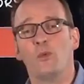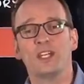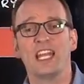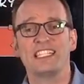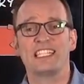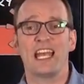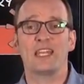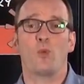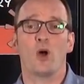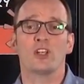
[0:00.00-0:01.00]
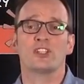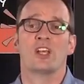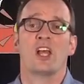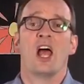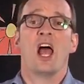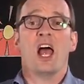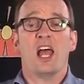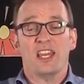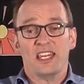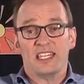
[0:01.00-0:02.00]
what they said was
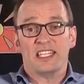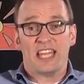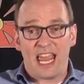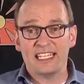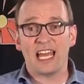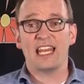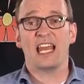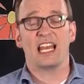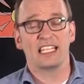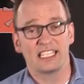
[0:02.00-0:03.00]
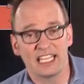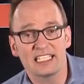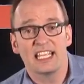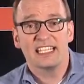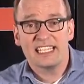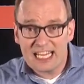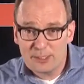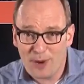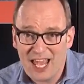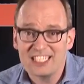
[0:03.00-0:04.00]
data analysis
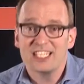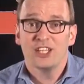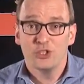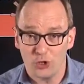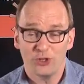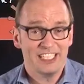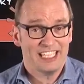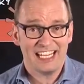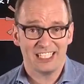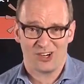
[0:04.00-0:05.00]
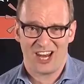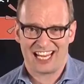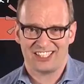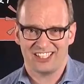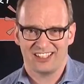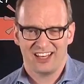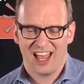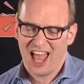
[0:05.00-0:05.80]
takes place during data collection.